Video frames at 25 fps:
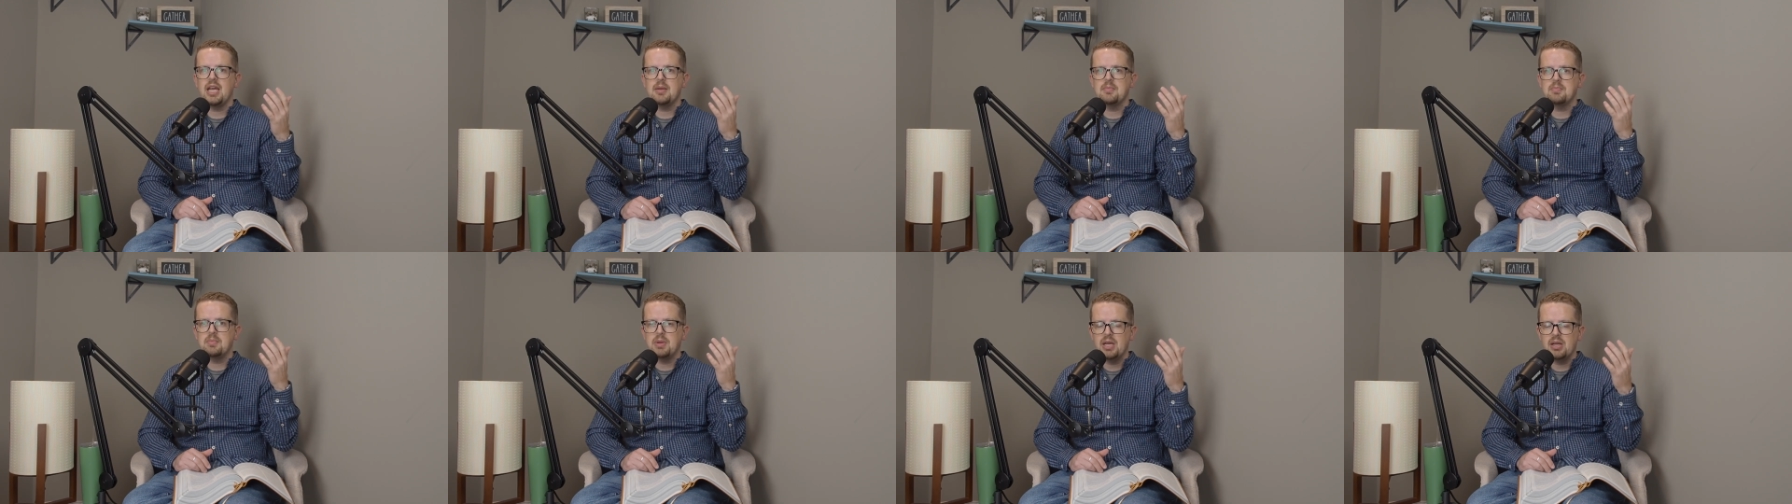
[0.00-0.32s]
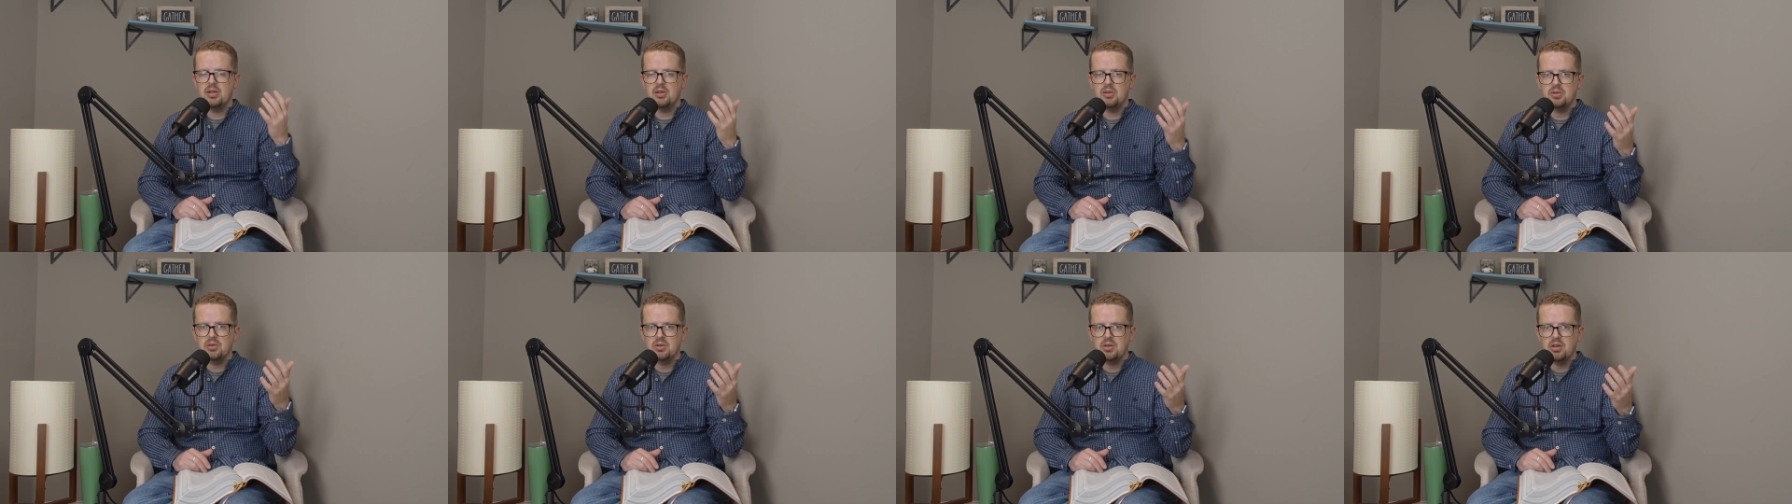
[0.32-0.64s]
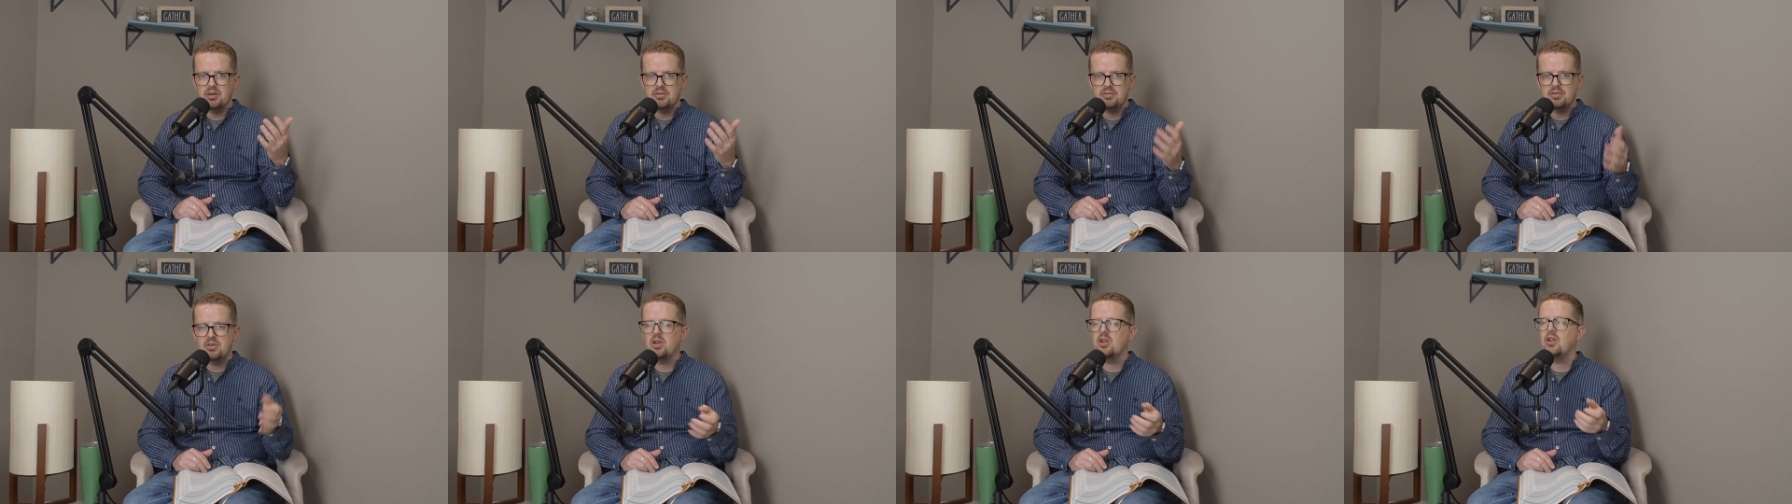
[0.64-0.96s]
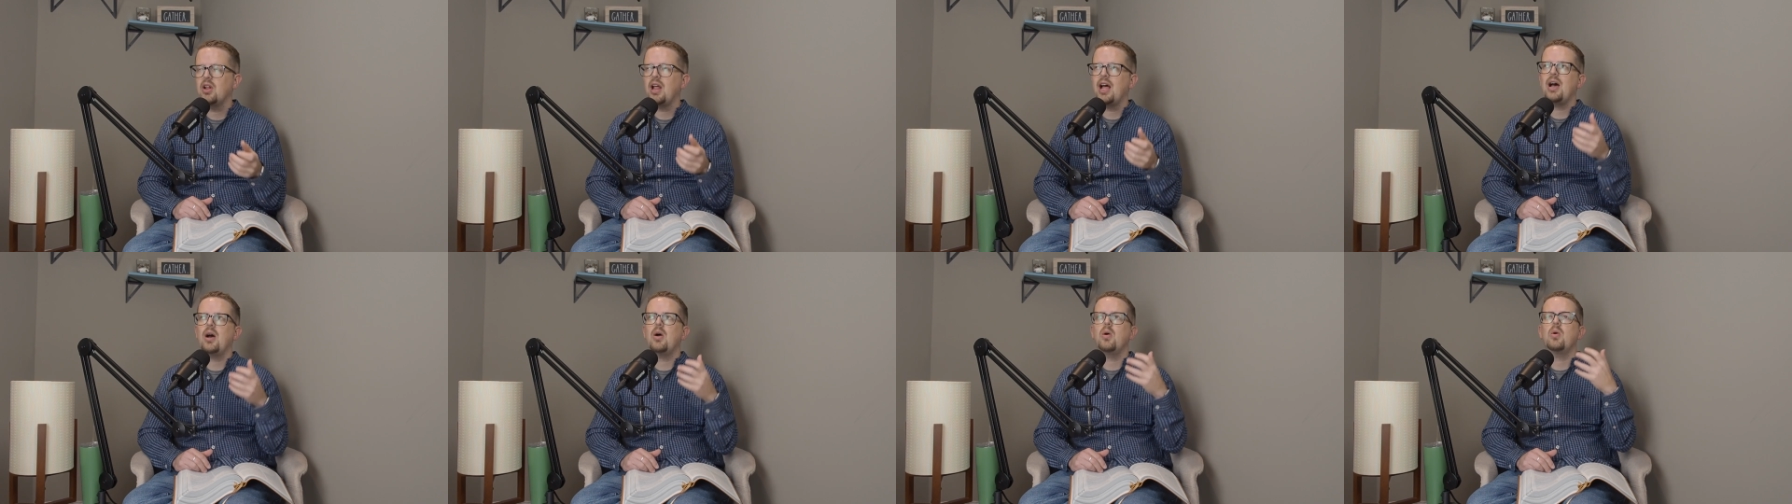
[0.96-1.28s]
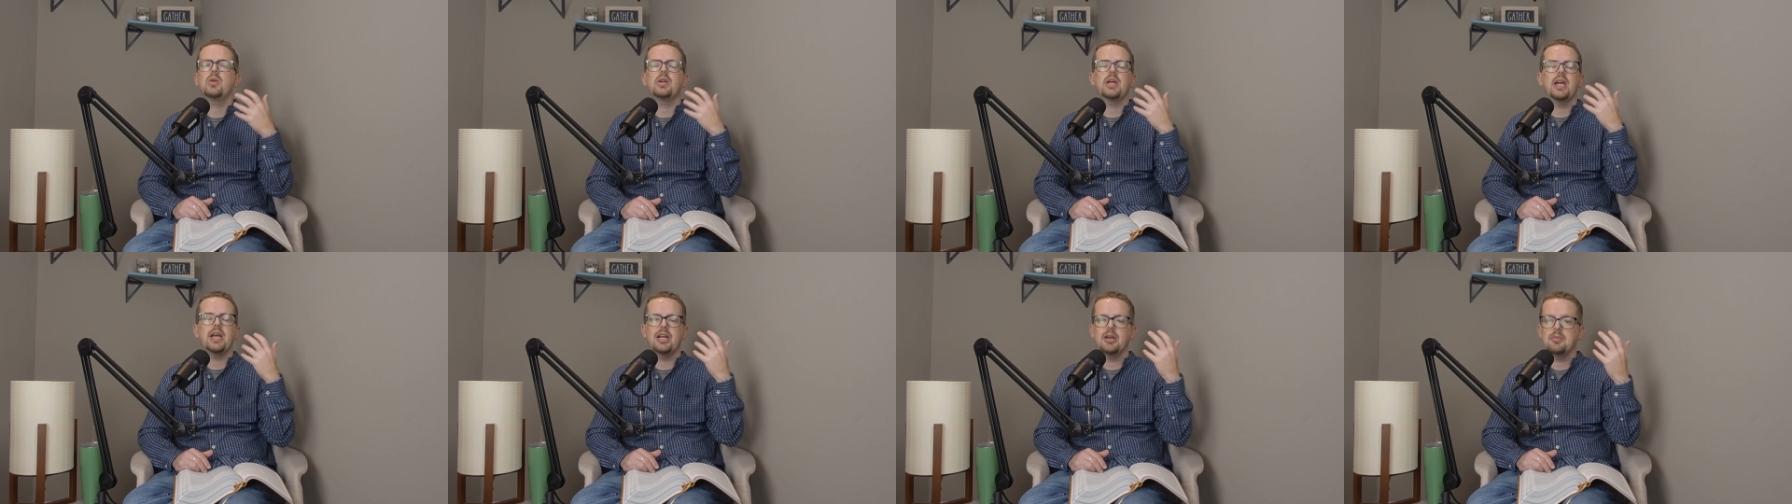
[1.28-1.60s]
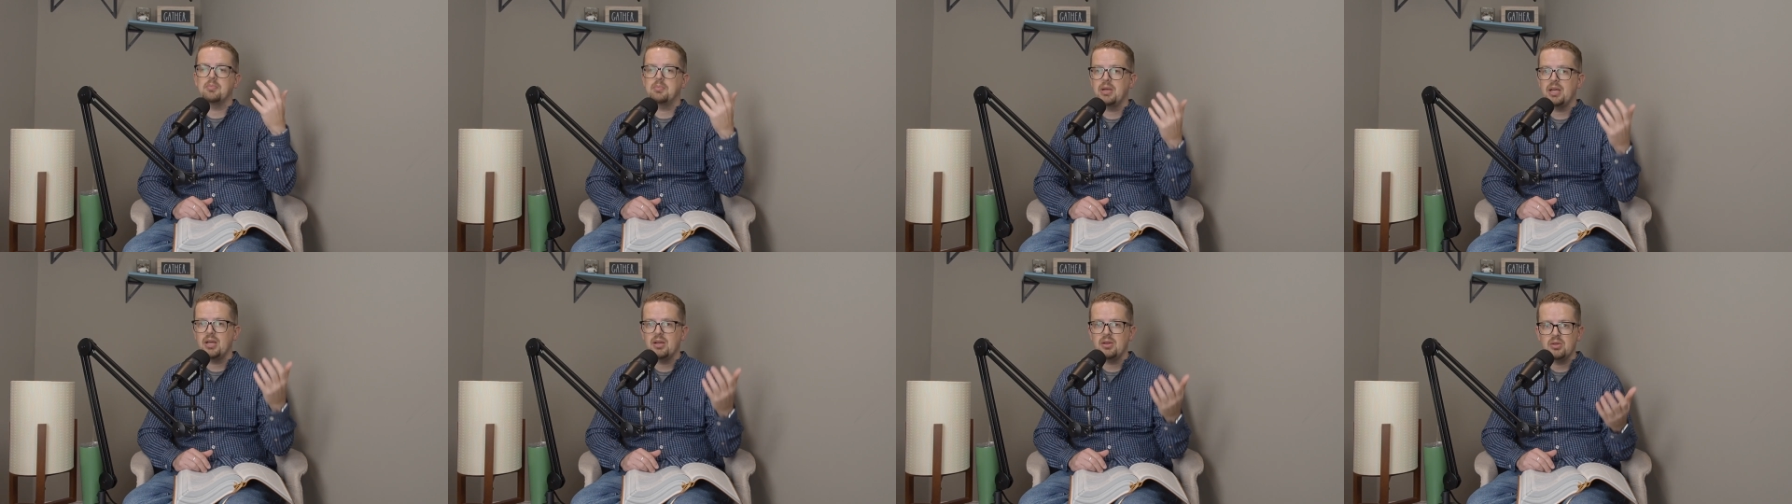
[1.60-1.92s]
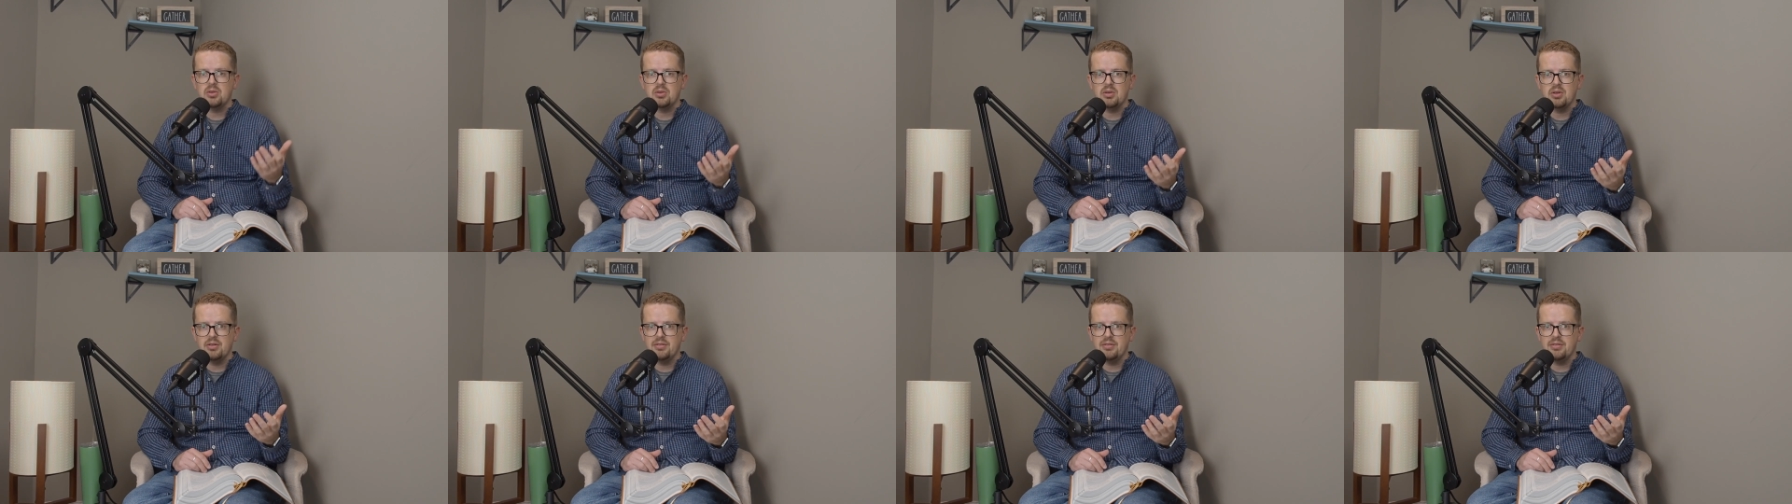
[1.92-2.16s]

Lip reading: a pillar of cloud and a pillar